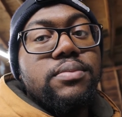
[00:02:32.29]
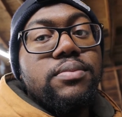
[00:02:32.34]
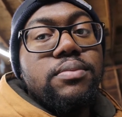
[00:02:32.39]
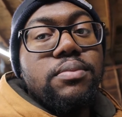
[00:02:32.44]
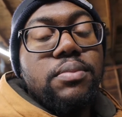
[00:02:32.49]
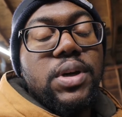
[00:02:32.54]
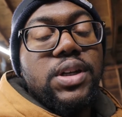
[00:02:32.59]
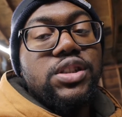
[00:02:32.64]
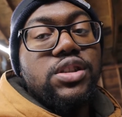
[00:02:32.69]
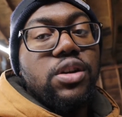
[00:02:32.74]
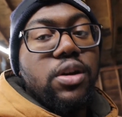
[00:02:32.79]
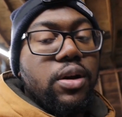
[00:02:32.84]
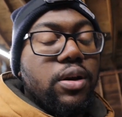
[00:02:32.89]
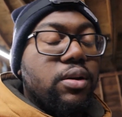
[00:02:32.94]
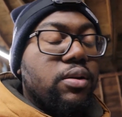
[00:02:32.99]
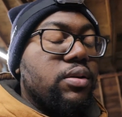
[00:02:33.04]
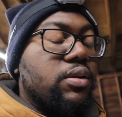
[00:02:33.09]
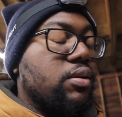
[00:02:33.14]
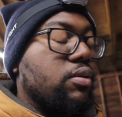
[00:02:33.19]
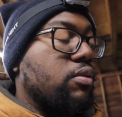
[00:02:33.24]
Much darker
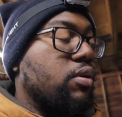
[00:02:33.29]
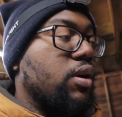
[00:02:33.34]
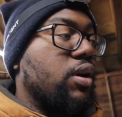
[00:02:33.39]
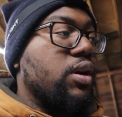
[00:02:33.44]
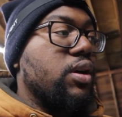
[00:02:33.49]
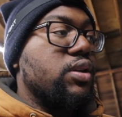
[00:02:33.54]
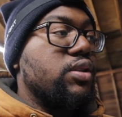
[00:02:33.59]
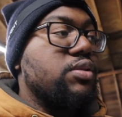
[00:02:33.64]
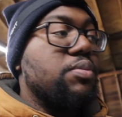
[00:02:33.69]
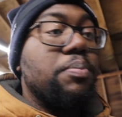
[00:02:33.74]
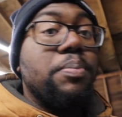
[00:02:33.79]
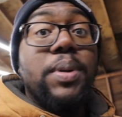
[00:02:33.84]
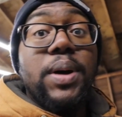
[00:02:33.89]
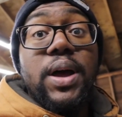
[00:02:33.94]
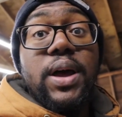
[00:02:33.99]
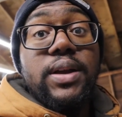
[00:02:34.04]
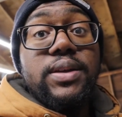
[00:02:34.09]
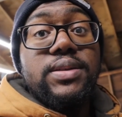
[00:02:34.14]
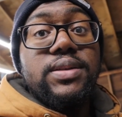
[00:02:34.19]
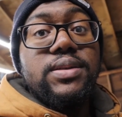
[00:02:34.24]
in the garage.
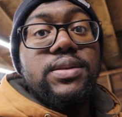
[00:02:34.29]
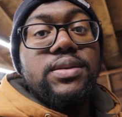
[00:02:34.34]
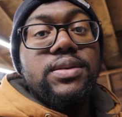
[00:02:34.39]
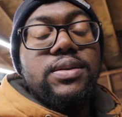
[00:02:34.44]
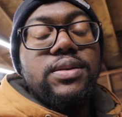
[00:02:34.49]
But